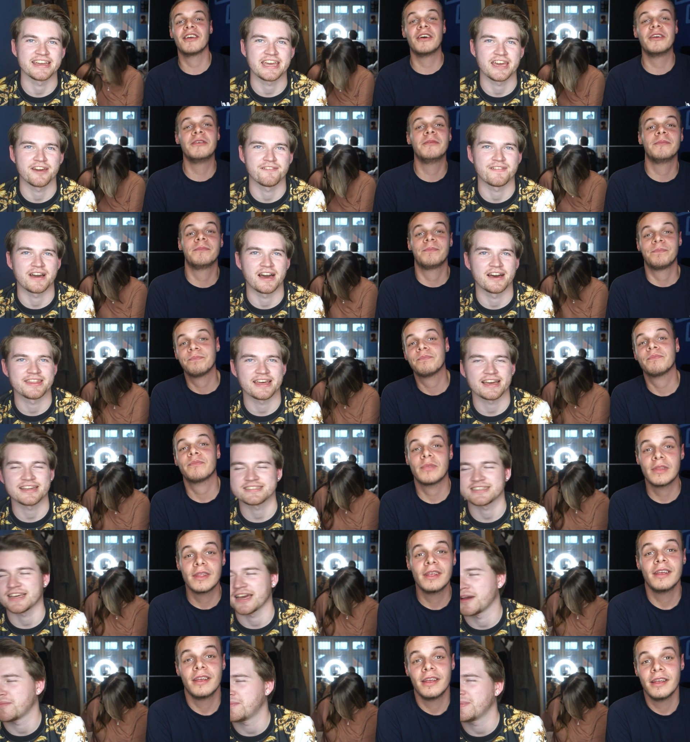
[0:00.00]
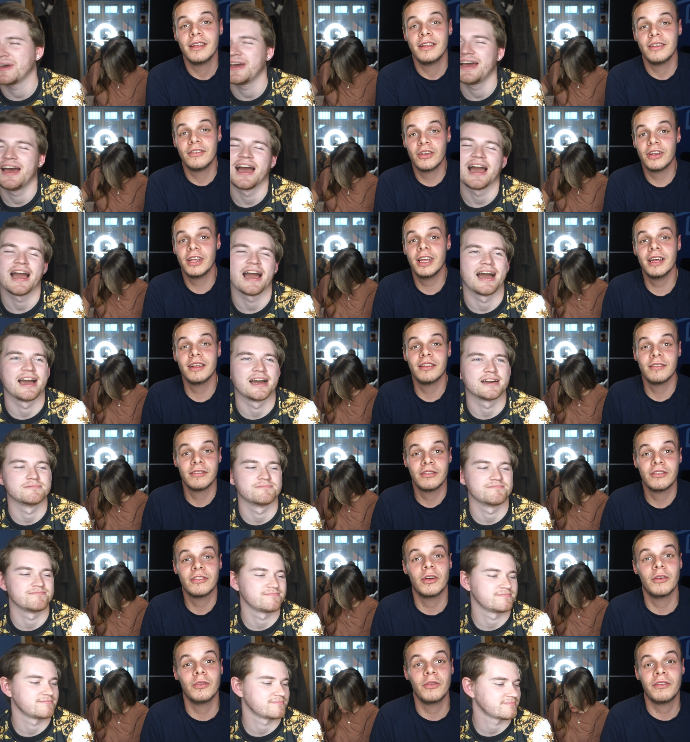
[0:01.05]
Speaker 1: so, get out of that dab. So yeah, um,
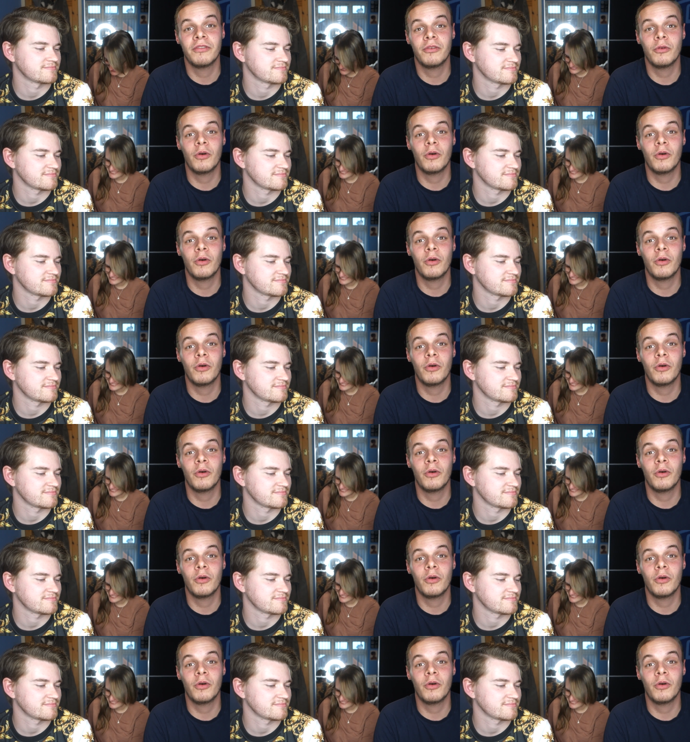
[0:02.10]
so I